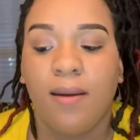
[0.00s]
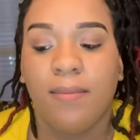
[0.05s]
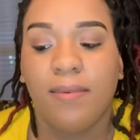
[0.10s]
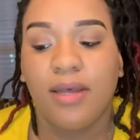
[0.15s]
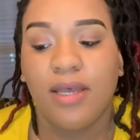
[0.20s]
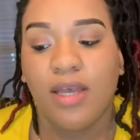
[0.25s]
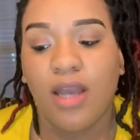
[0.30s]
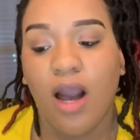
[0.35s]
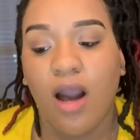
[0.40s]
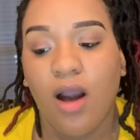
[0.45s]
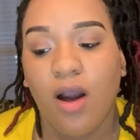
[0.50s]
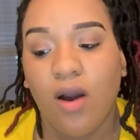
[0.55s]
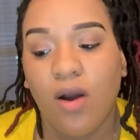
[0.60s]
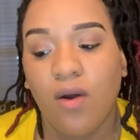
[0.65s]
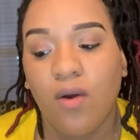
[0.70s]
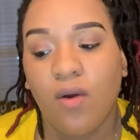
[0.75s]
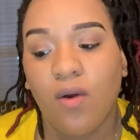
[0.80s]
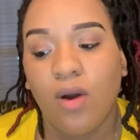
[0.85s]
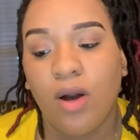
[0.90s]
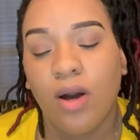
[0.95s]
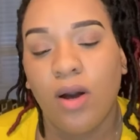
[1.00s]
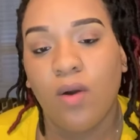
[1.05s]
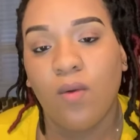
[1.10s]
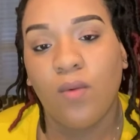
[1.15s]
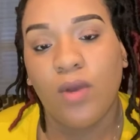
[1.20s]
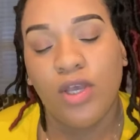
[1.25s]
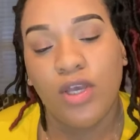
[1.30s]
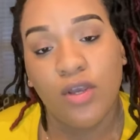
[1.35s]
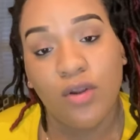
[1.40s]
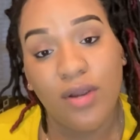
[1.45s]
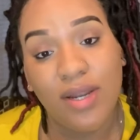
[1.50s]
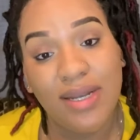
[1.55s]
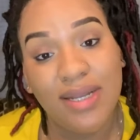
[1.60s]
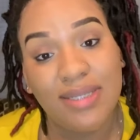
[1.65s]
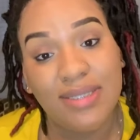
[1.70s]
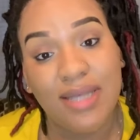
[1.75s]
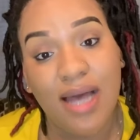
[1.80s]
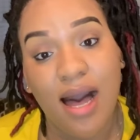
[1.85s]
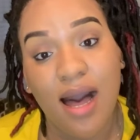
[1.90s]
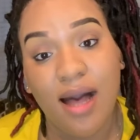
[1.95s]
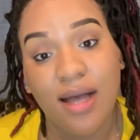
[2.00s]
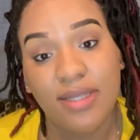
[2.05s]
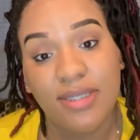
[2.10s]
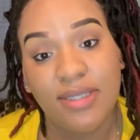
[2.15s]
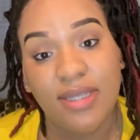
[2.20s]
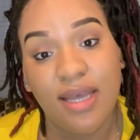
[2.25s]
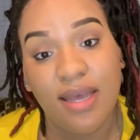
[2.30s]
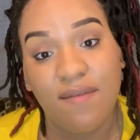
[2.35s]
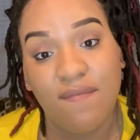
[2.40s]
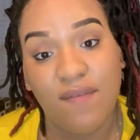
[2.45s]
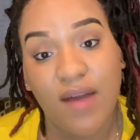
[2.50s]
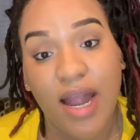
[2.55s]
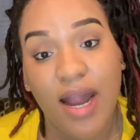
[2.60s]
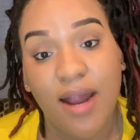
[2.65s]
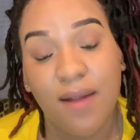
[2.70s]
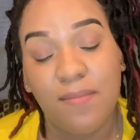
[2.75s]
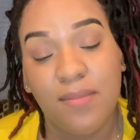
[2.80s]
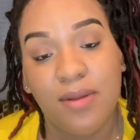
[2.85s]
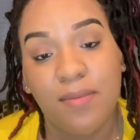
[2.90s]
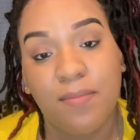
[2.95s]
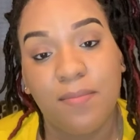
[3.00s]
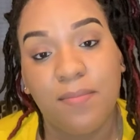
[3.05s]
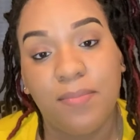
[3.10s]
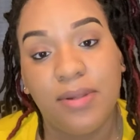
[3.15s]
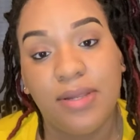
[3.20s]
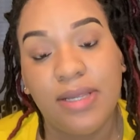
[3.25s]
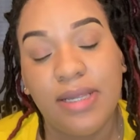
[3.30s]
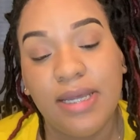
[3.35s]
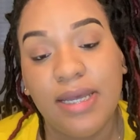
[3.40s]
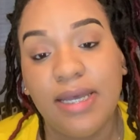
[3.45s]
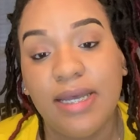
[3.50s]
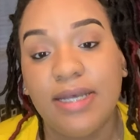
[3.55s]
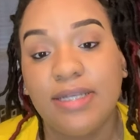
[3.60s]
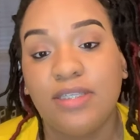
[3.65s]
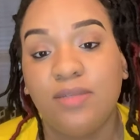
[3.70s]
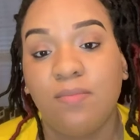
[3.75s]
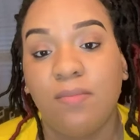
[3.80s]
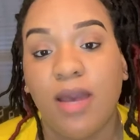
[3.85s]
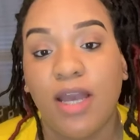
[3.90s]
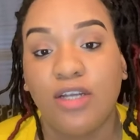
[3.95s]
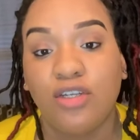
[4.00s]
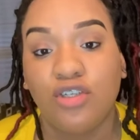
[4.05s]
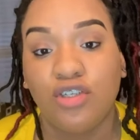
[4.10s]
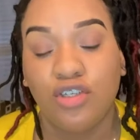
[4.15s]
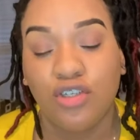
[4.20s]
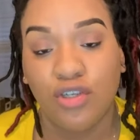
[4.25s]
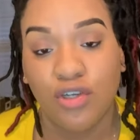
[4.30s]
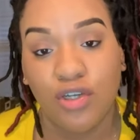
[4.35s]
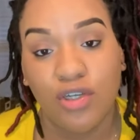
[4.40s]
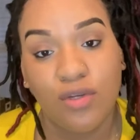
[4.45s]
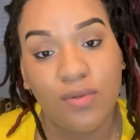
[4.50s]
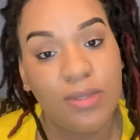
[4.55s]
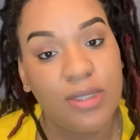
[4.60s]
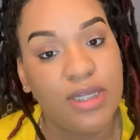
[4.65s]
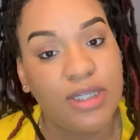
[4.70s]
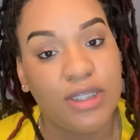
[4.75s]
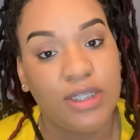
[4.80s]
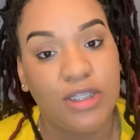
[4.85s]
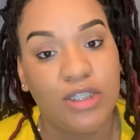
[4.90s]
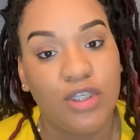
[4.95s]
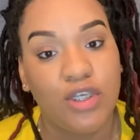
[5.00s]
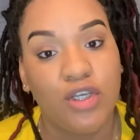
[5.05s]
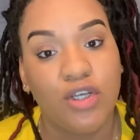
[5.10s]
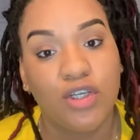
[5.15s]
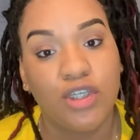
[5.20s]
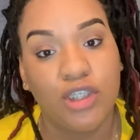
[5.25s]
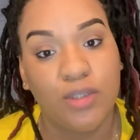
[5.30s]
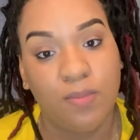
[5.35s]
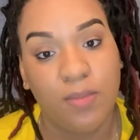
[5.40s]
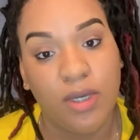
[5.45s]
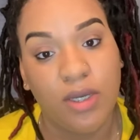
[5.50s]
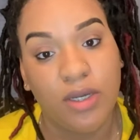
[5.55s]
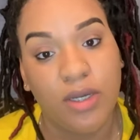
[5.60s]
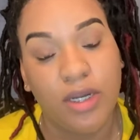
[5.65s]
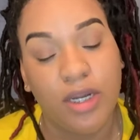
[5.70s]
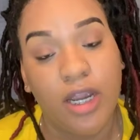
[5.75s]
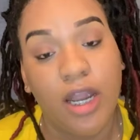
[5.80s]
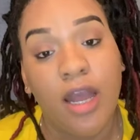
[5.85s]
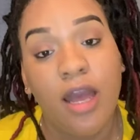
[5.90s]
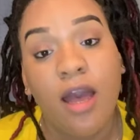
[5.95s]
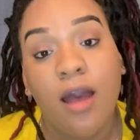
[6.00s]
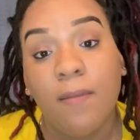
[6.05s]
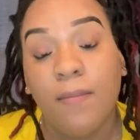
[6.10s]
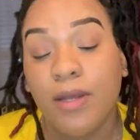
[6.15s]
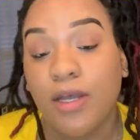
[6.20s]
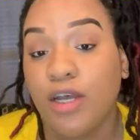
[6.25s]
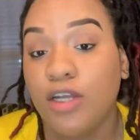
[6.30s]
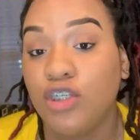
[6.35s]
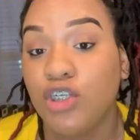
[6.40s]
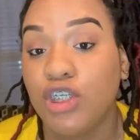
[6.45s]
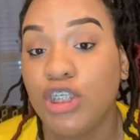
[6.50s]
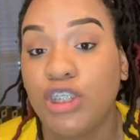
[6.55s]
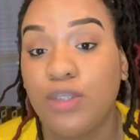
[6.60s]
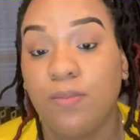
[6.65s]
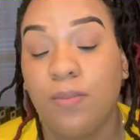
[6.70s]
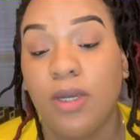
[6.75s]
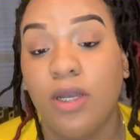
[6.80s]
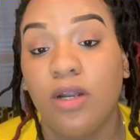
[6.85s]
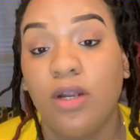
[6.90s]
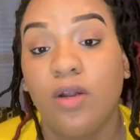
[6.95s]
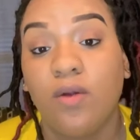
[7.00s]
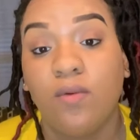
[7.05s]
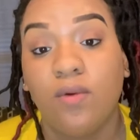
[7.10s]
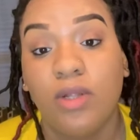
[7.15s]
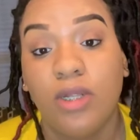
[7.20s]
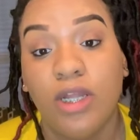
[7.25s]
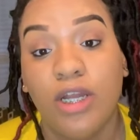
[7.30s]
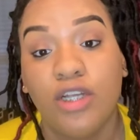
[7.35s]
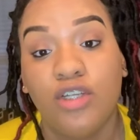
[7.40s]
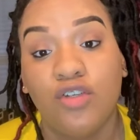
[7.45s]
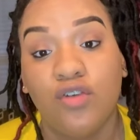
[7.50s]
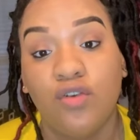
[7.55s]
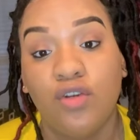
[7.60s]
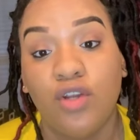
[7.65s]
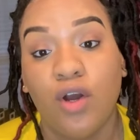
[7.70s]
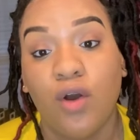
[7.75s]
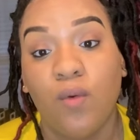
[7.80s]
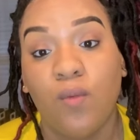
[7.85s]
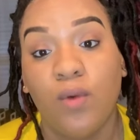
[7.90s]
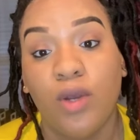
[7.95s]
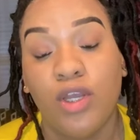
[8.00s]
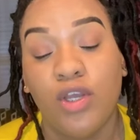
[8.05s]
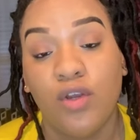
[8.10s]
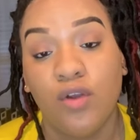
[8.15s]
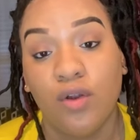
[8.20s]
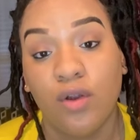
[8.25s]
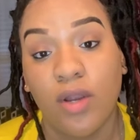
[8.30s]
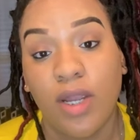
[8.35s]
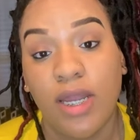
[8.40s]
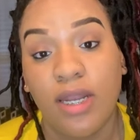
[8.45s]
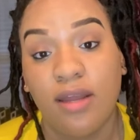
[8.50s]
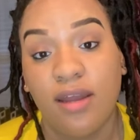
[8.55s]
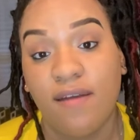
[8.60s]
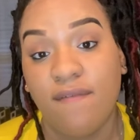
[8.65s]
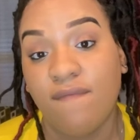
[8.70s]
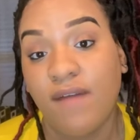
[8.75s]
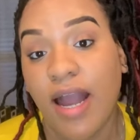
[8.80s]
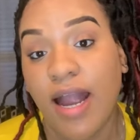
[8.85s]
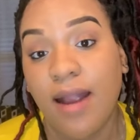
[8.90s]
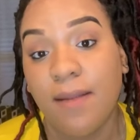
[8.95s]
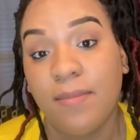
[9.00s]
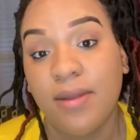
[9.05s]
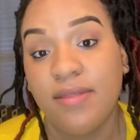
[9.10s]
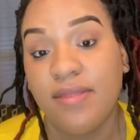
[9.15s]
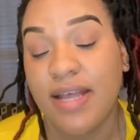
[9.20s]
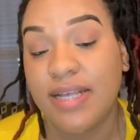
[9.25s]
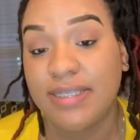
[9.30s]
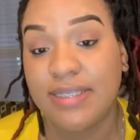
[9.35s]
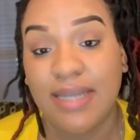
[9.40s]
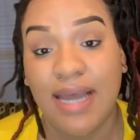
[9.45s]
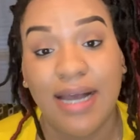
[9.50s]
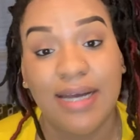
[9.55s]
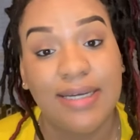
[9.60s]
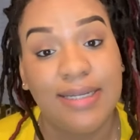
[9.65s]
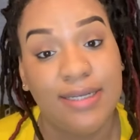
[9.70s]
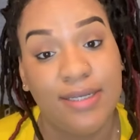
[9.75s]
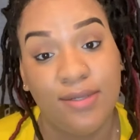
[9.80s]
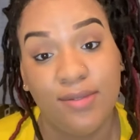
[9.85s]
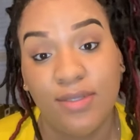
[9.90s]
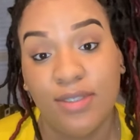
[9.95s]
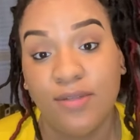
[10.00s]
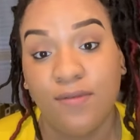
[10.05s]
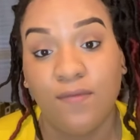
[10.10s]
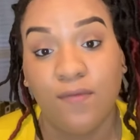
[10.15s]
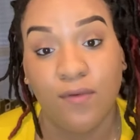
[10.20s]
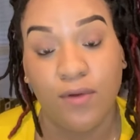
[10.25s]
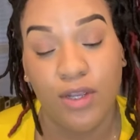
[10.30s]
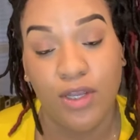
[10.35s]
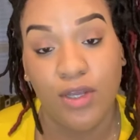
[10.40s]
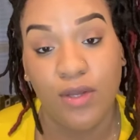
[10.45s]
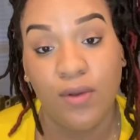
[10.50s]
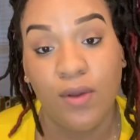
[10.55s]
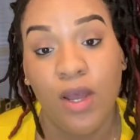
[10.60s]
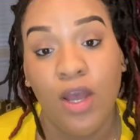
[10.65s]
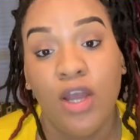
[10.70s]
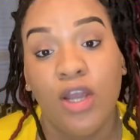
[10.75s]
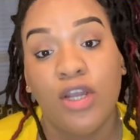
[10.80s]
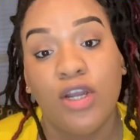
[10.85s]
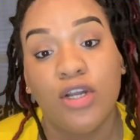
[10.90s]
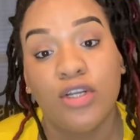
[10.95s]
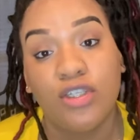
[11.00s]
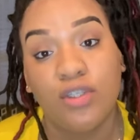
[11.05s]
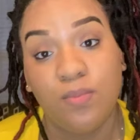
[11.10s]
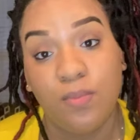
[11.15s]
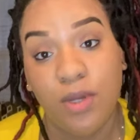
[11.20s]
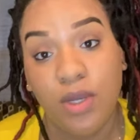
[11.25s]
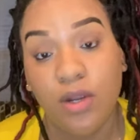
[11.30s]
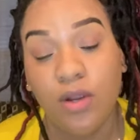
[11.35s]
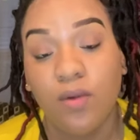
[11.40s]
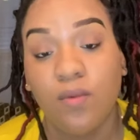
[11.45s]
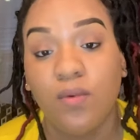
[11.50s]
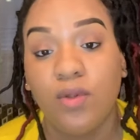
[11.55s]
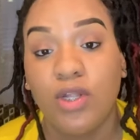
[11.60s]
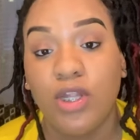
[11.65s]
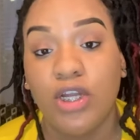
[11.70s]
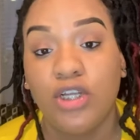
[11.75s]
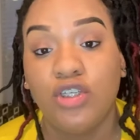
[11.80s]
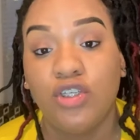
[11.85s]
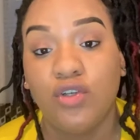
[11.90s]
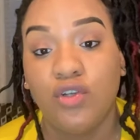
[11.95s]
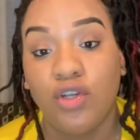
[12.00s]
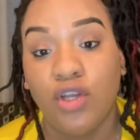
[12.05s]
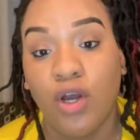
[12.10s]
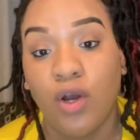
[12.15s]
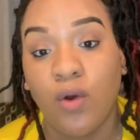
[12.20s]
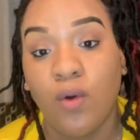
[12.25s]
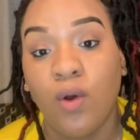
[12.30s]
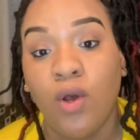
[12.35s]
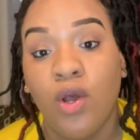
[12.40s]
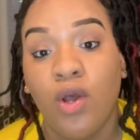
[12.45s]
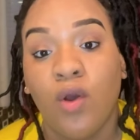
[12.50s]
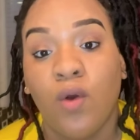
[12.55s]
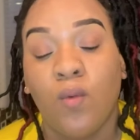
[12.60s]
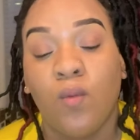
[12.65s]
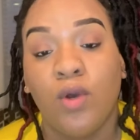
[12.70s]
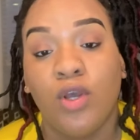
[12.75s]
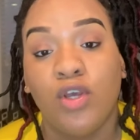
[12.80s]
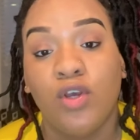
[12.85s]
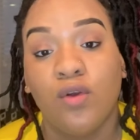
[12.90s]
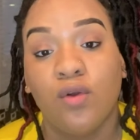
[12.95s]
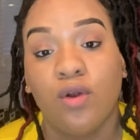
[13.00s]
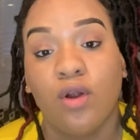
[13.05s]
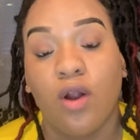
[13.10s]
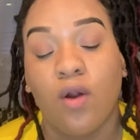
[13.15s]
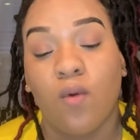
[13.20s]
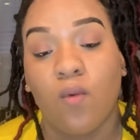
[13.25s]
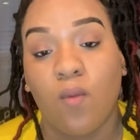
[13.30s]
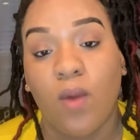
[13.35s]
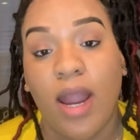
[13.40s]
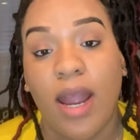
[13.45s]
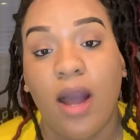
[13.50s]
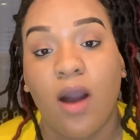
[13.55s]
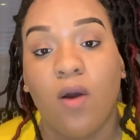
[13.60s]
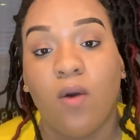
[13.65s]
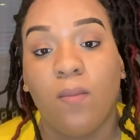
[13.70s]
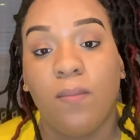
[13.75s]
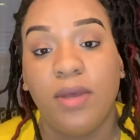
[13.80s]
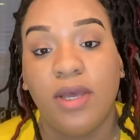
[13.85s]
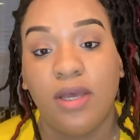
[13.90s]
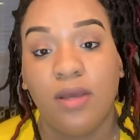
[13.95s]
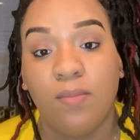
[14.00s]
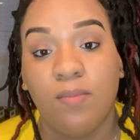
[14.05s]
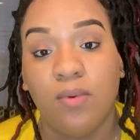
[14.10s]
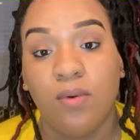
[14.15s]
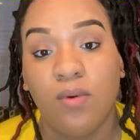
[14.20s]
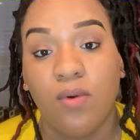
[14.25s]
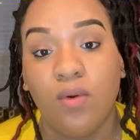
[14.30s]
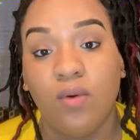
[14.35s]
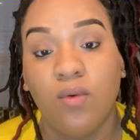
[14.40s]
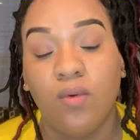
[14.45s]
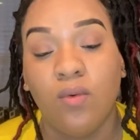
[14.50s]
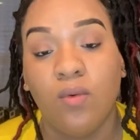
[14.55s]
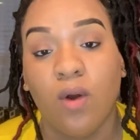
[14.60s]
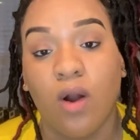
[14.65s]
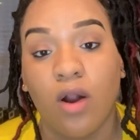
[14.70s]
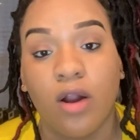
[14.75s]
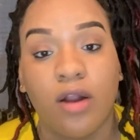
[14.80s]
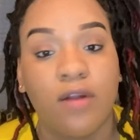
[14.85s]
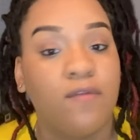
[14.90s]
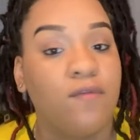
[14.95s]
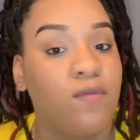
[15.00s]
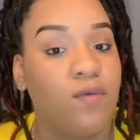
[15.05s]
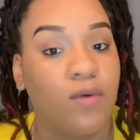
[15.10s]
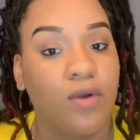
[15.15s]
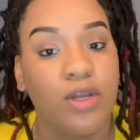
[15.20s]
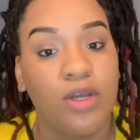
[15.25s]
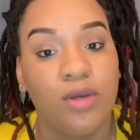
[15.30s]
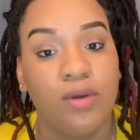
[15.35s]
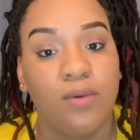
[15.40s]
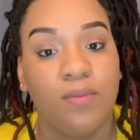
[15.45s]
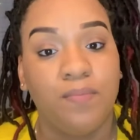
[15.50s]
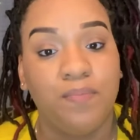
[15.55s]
But y'all, when you're in a toxic environment, please make sure you listen to your spirit because your spirit will let you know when you're in an environment that's not conducive for you. Your spirit will let you know when you're around people who aren't for you.